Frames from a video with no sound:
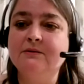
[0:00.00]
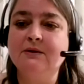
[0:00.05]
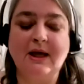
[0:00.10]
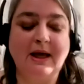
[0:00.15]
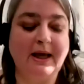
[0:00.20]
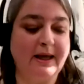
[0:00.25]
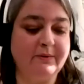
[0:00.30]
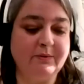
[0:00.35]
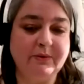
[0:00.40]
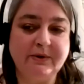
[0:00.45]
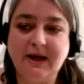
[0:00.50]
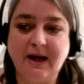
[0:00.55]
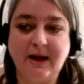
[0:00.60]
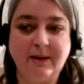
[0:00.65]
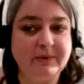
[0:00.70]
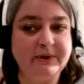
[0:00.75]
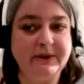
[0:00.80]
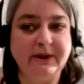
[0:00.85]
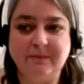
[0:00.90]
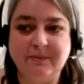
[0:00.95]
I would
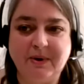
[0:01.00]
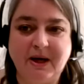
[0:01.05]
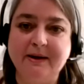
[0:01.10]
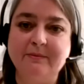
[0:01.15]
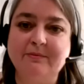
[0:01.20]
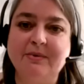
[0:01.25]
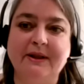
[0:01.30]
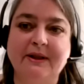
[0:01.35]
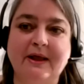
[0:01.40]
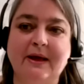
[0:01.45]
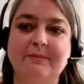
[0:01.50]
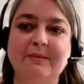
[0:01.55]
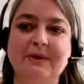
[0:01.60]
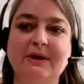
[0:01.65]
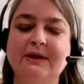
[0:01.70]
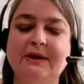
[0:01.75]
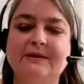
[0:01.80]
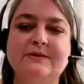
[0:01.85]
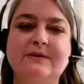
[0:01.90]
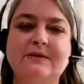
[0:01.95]
happily abide by that,
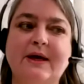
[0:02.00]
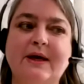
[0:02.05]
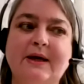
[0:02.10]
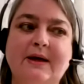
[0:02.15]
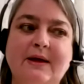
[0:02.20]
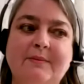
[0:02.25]
because I